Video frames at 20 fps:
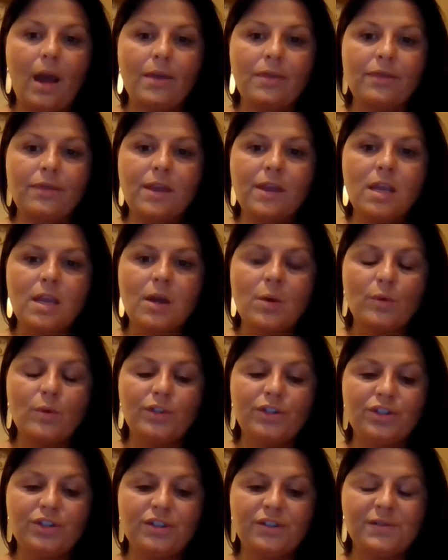think it
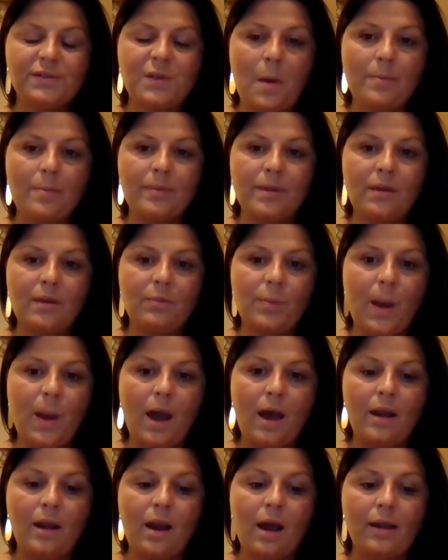was just something
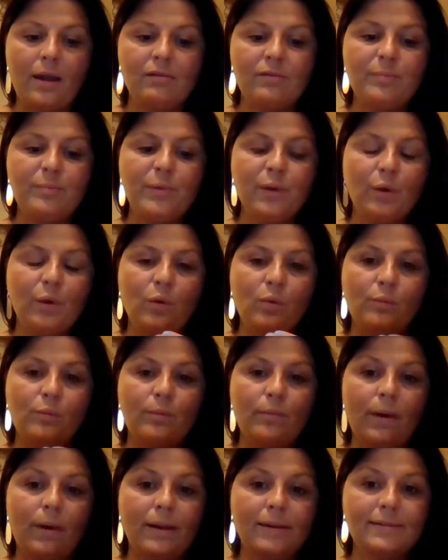that I built
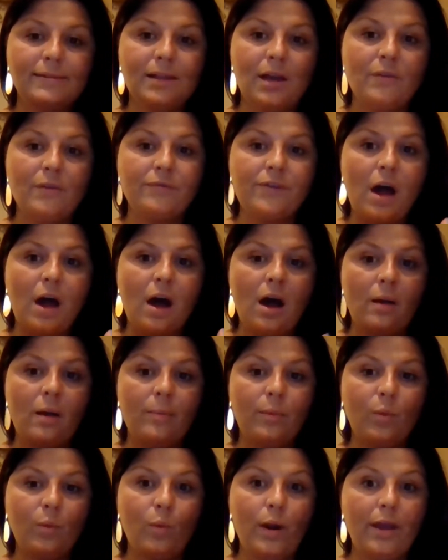myself up
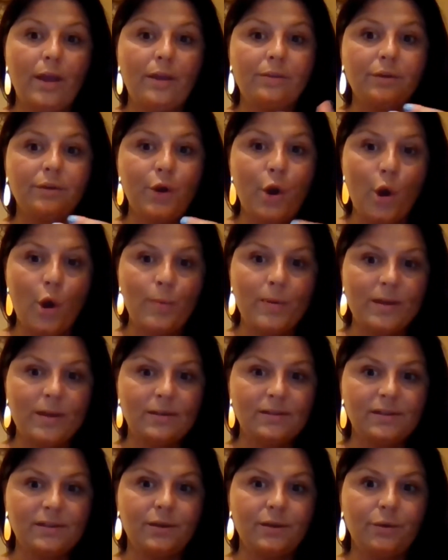with coping
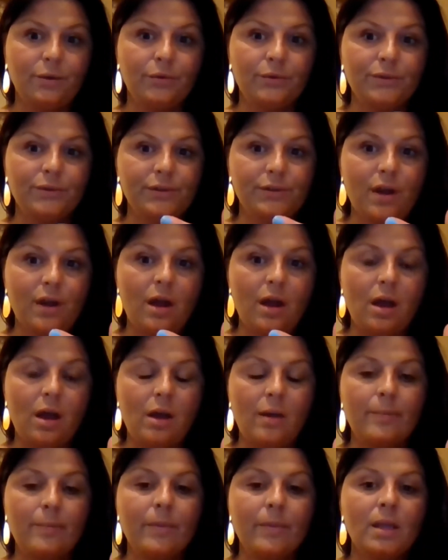skills,
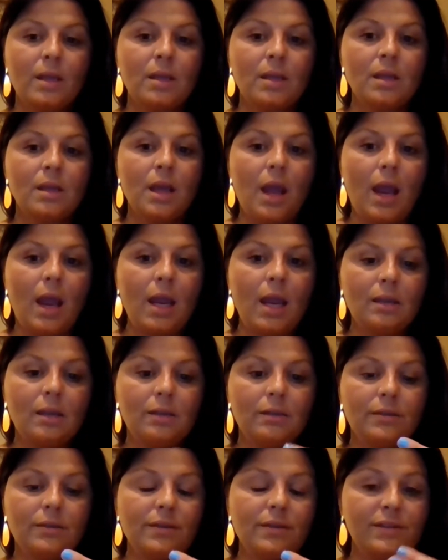
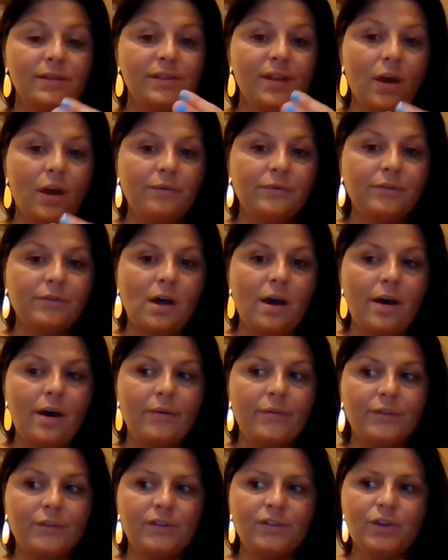and the
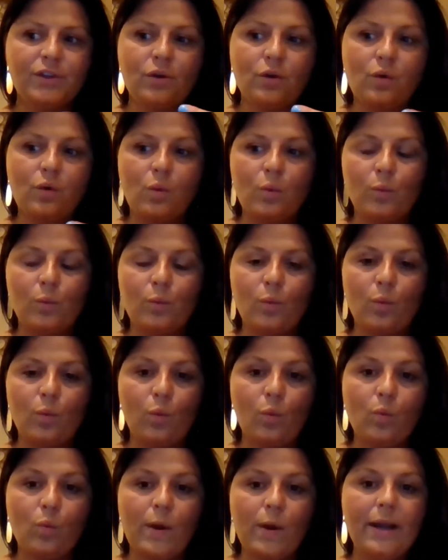self-love. So
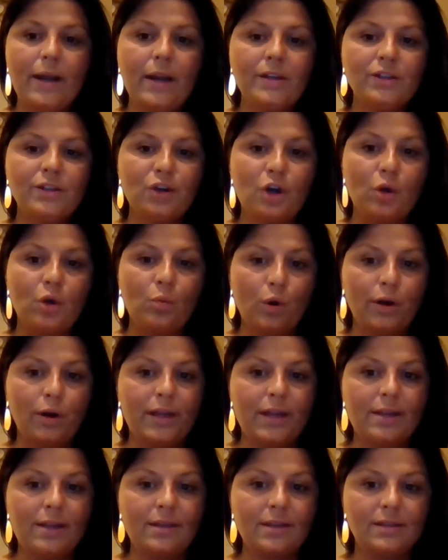when I started
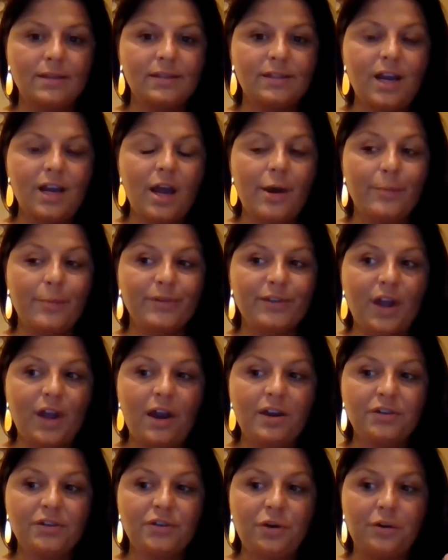working these steps,
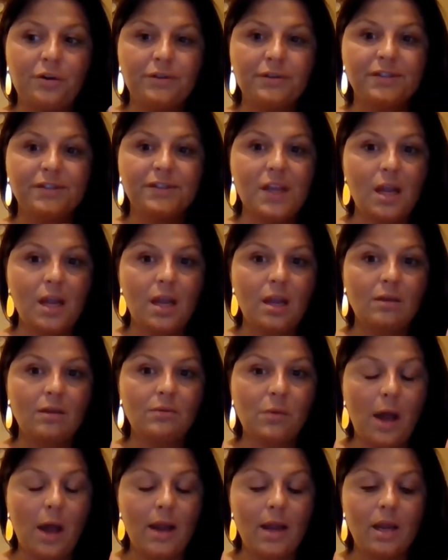I started seeing
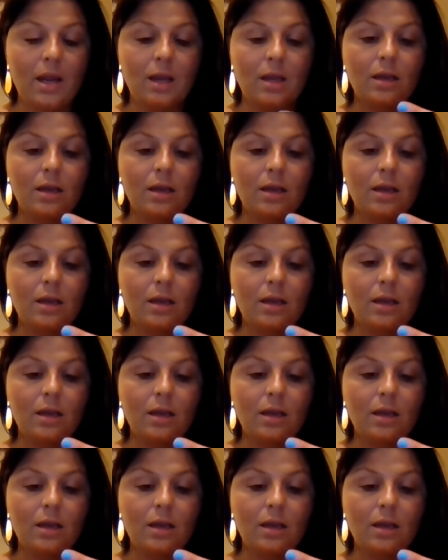like